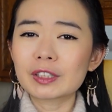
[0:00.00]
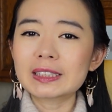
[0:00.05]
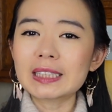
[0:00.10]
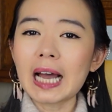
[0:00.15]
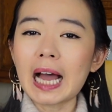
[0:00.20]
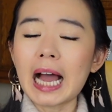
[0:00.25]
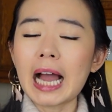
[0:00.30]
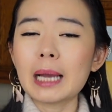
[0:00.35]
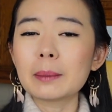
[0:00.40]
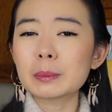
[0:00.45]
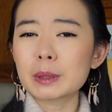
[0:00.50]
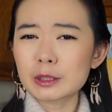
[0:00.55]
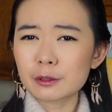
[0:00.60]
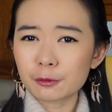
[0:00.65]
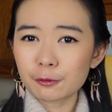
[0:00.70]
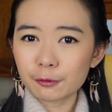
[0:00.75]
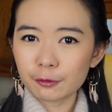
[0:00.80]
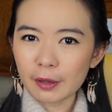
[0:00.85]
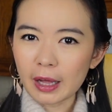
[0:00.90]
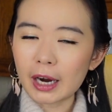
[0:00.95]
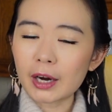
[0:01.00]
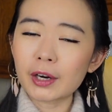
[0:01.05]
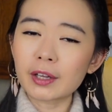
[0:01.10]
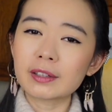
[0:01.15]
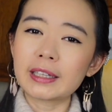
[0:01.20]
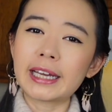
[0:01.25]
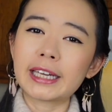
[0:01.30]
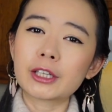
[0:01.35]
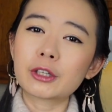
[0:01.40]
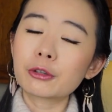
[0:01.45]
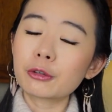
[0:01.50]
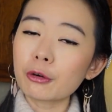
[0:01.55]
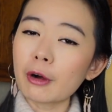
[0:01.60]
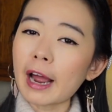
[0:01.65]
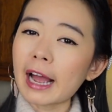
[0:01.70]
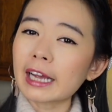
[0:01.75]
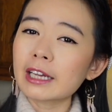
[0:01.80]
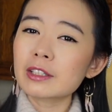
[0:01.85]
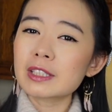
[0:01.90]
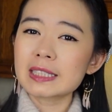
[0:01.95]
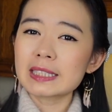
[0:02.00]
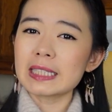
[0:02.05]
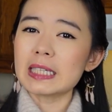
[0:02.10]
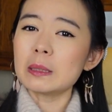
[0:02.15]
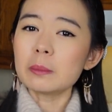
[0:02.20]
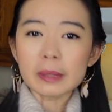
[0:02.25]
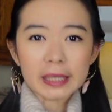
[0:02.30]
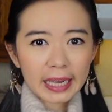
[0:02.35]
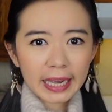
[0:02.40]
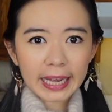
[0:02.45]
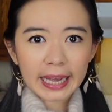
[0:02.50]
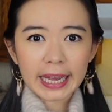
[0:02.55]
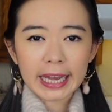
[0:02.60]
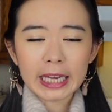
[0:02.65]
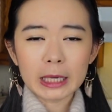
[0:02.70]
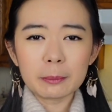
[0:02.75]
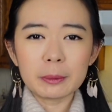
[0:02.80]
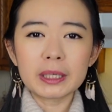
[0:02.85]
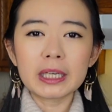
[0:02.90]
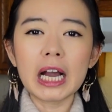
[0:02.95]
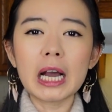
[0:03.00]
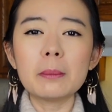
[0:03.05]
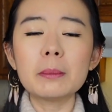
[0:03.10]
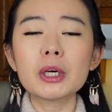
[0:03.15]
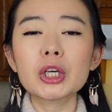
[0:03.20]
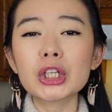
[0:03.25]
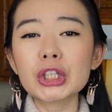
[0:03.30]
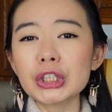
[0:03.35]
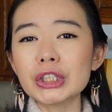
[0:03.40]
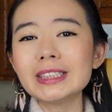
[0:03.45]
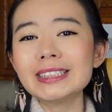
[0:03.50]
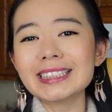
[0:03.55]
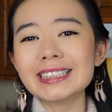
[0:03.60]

time, this flour-like cracked steamed cake become a good